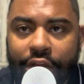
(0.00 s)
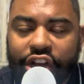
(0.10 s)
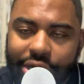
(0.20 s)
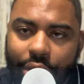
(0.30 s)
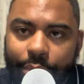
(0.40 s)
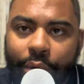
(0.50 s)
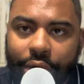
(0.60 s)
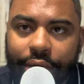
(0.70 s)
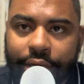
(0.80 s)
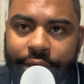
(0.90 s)
Go to
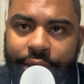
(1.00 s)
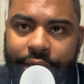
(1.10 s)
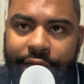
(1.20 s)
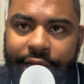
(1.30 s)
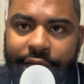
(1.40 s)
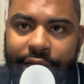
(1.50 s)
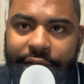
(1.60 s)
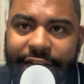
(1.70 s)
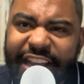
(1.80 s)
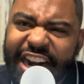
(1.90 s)
work.
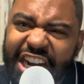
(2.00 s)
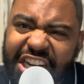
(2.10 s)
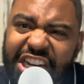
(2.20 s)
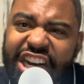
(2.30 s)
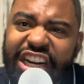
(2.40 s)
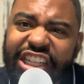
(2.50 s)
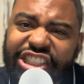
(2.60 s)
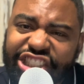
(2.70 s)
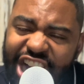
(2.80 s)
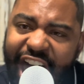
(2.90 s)
Get a
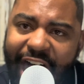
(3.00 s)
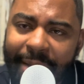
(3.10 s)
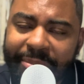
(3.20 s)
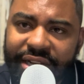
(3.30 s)
good job.